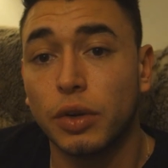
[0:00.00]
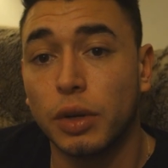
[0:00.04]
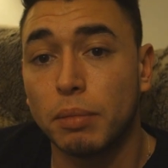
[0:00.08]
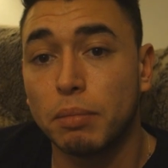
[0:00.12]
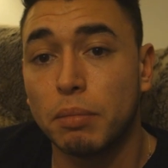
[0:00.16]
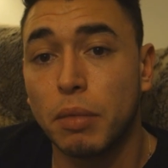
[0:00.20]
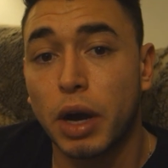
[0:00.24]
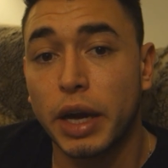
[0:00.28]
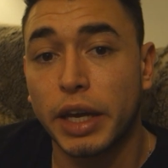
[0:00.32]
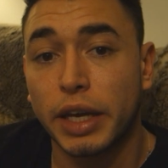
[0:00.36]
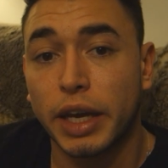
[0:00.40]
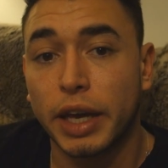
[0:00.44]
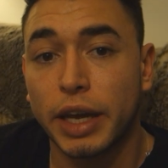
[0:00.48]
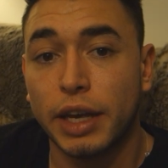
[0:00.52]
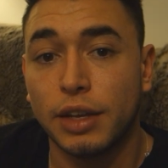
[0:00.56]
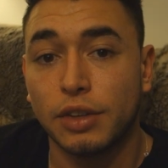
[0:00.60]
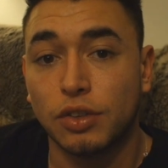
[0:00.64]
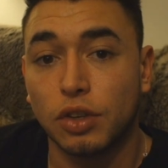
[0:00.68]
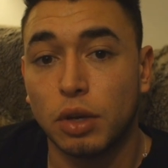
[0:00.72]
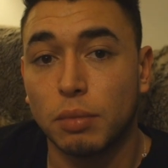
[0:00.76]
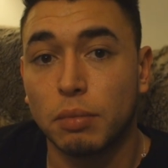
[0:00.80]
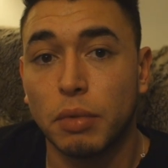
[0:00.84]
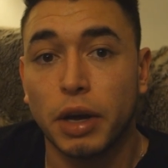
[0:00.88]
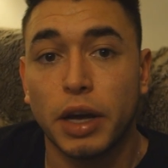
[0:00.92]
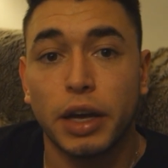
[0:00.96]
know where the mic is,
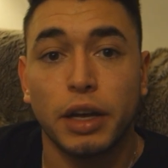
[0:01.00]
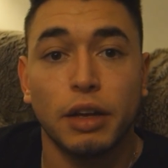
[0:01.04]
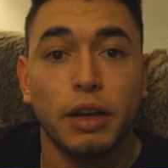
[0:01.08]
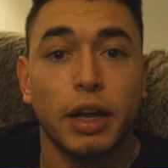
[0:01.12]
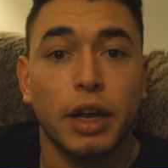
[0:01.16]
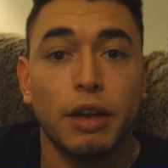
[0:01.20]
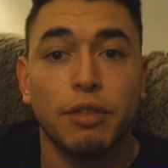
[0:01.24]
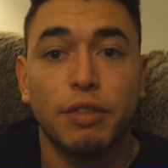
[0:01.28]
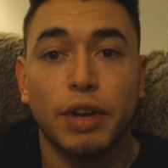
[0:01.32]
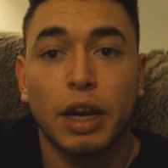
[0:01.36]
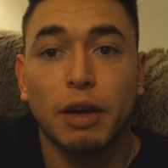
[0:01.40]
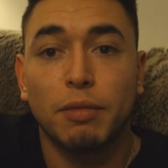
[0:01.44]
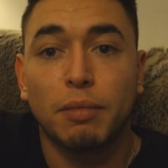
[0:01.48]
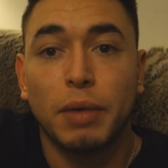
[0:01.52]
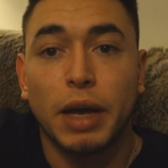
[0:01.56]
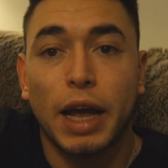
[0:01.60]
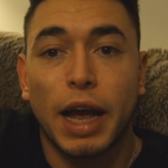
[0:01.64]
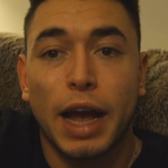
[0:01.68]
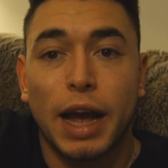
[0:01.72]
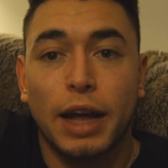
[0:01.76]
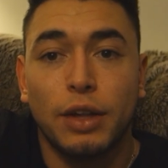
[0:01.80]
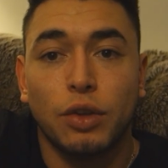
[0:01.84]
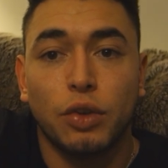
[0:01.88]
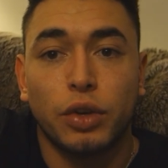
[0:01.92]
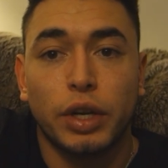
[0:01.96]
so I might even have my
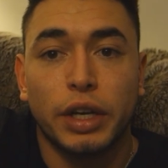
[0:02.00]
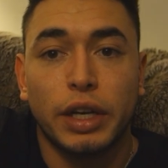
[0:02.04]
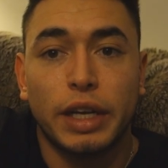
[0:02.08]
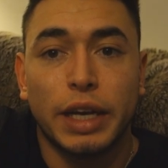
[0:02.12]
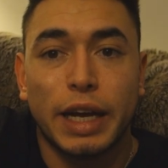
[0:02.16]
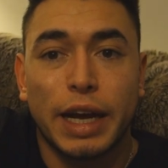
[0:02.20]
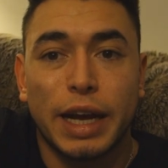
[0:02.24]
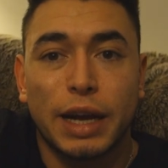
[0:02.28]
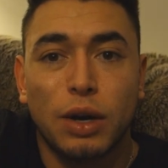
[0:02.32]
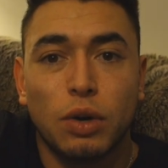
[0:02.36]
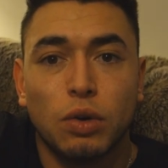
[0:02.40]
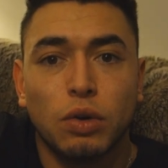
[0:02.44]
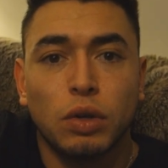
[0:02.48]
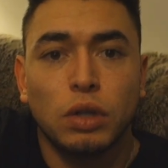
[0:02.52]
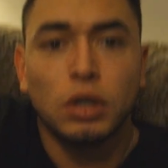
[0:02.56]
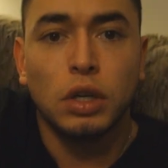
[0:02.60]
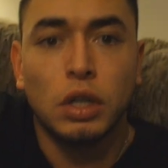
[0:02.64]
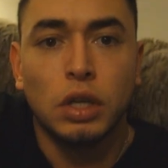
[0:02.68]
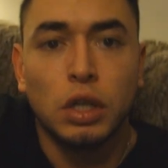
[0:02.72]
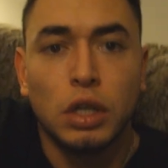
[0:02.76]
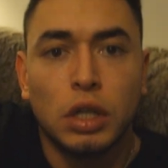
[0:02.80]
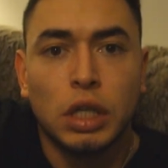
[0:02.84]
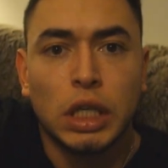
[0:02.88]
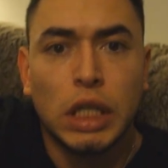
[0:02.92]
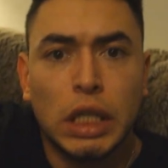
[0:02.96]
hand on it now.
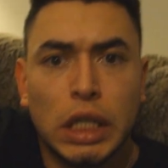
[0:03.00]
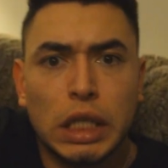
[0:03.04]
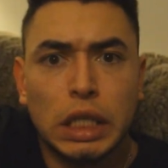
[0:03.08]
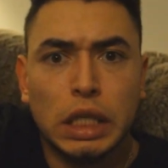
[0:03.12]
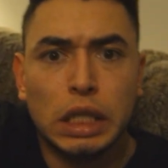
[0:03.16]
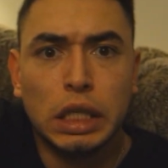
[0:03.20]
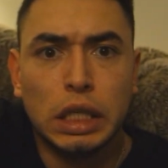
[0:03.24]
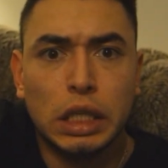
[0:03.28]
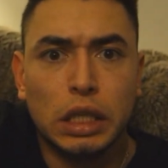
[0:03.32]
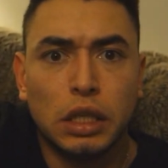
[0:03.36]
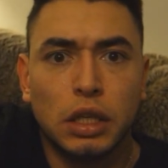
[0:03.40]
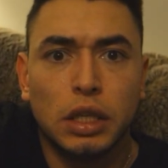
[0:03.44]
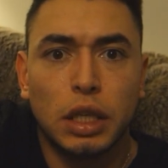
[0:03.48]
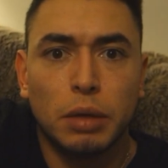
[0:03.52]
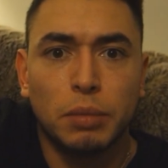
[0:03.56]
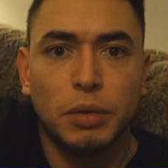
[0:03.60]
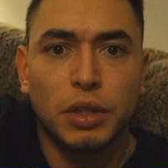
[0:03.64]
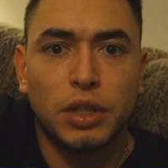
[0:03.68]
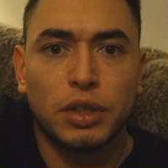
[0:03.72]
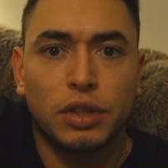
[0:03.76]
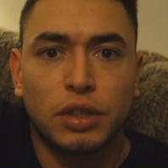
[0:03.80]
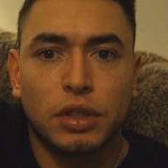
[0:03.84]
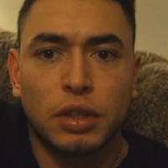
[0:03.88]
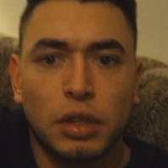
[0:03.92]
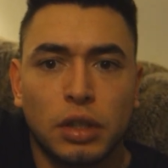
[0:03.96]
Mm, let me
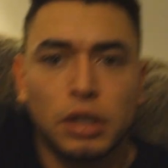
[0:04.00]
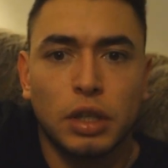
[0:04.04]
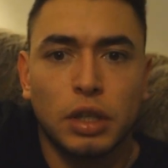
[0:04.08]
just